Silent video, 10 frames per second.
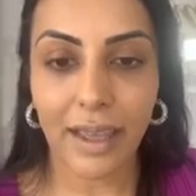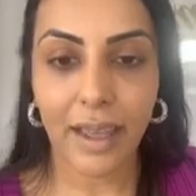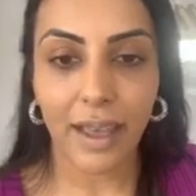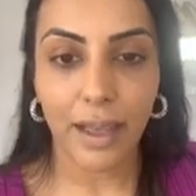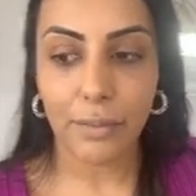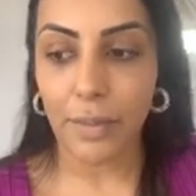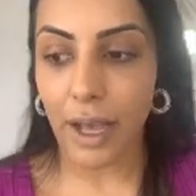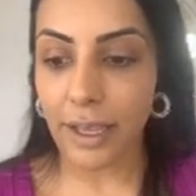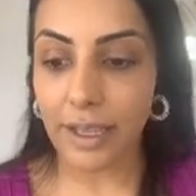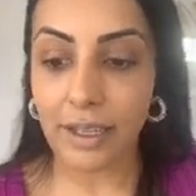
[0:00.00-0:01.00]

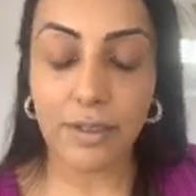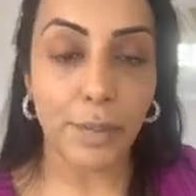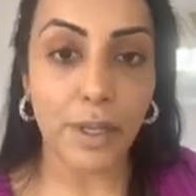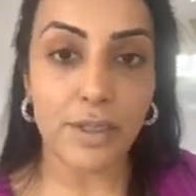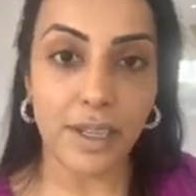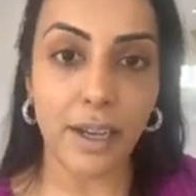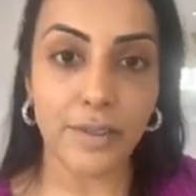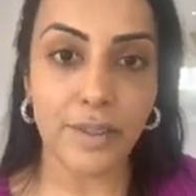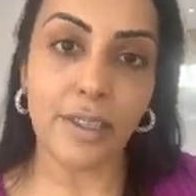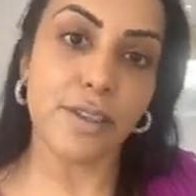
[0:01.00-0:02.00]
I can post it
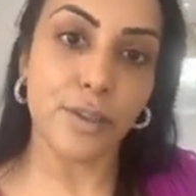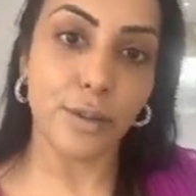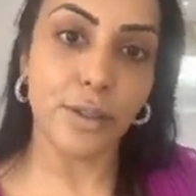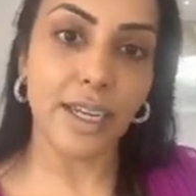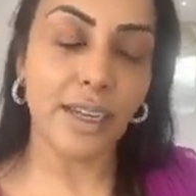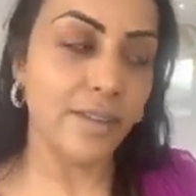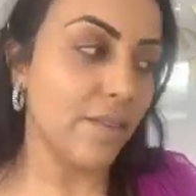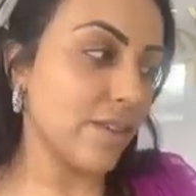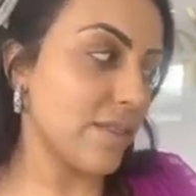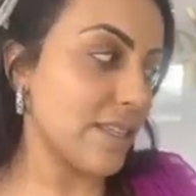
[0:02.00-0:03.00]
after the story
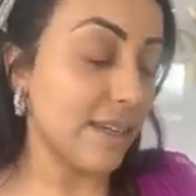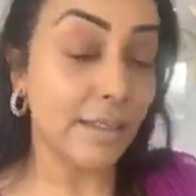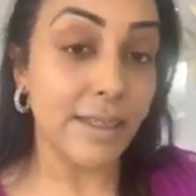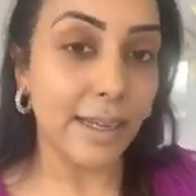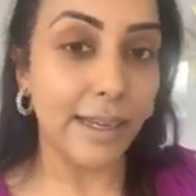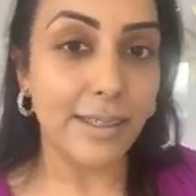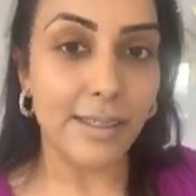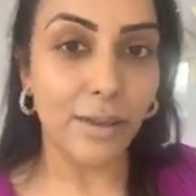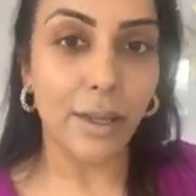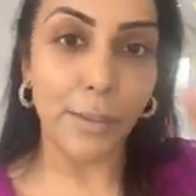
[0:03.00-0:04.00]
if it's downstairs, so
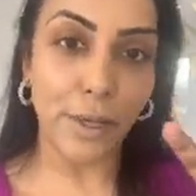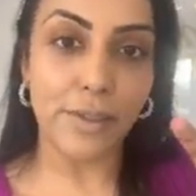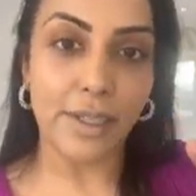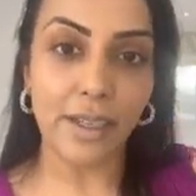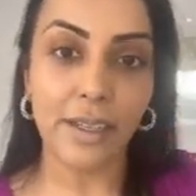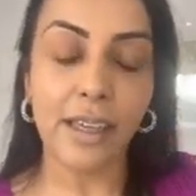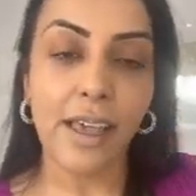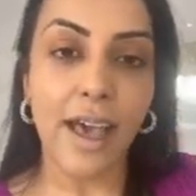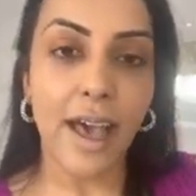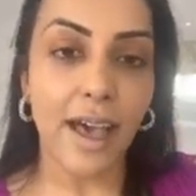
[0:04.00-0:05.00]
I'll post it,
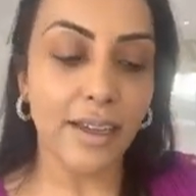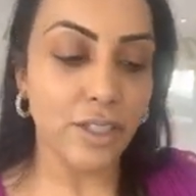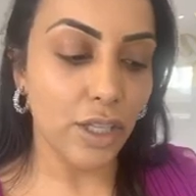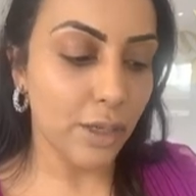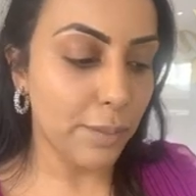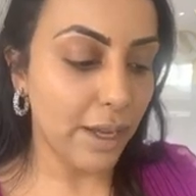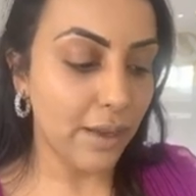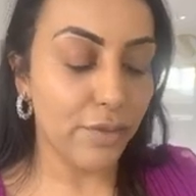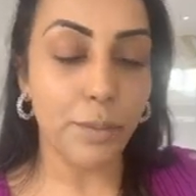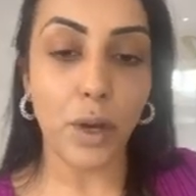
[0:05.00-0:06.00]
and you can buy it
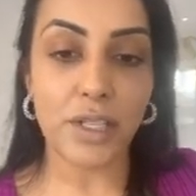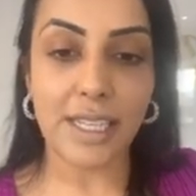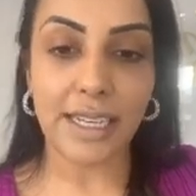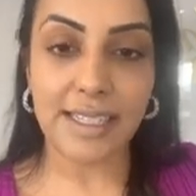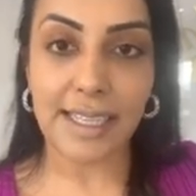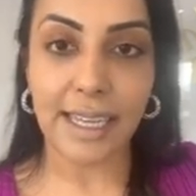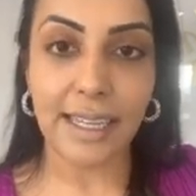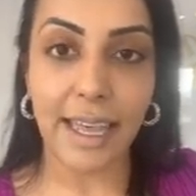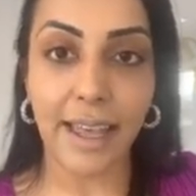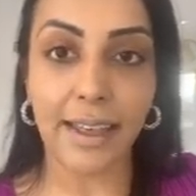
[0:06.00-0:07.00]
from Osterly
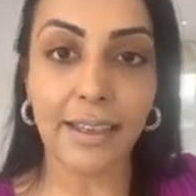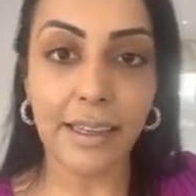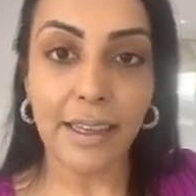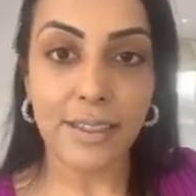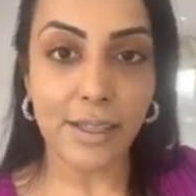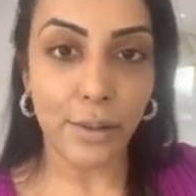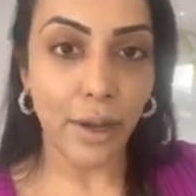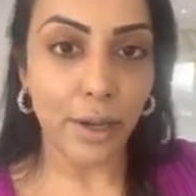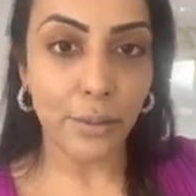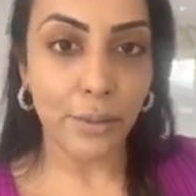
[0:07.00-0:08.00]
Skincare. So
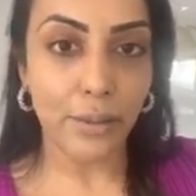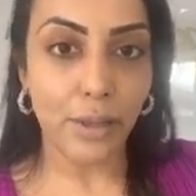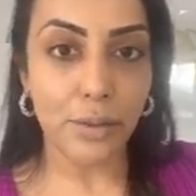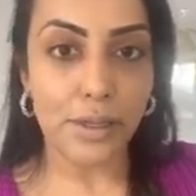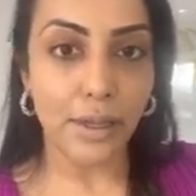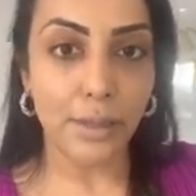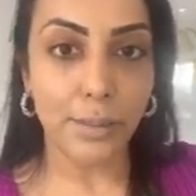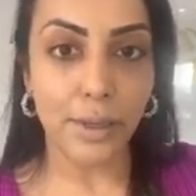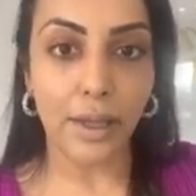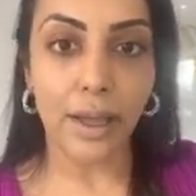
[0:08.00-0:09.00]
I will also
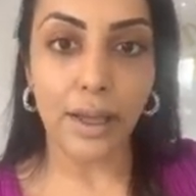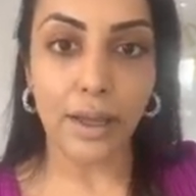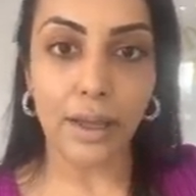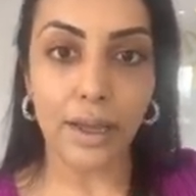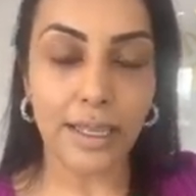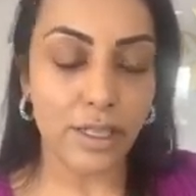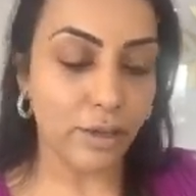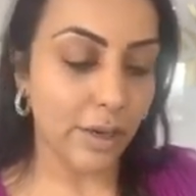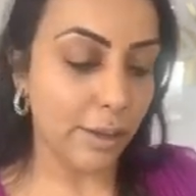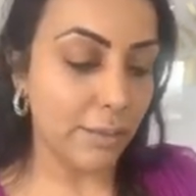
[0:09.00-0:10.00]
put her
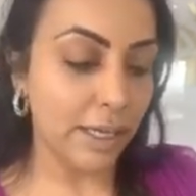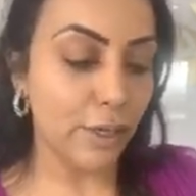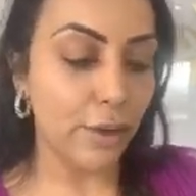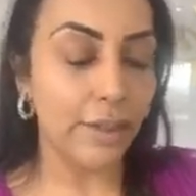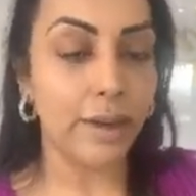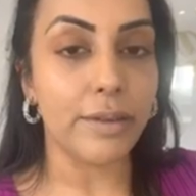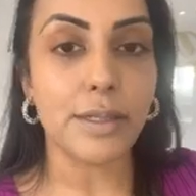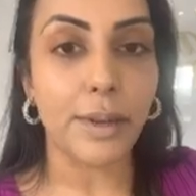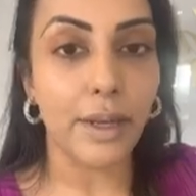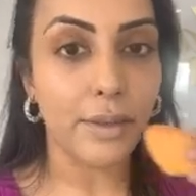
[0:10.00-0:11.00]
Instagram link on there as
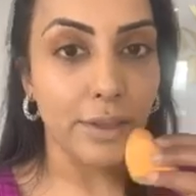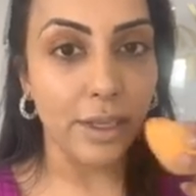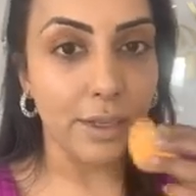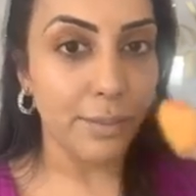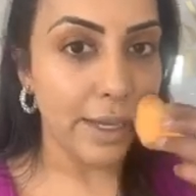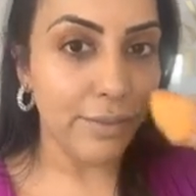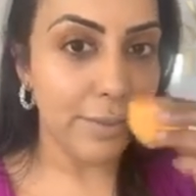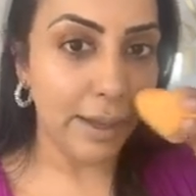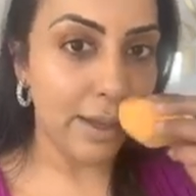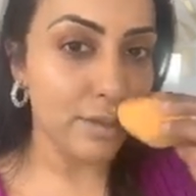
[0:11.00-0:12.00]
well, and you can buy it from
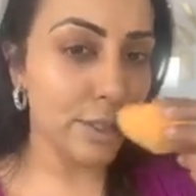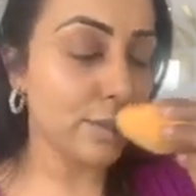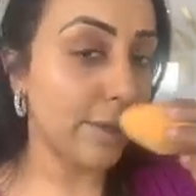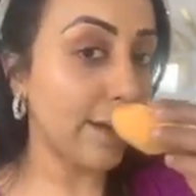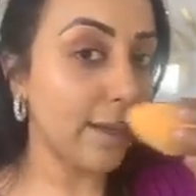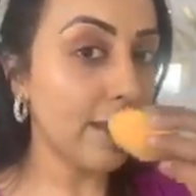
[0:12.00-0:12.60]
her. She's great.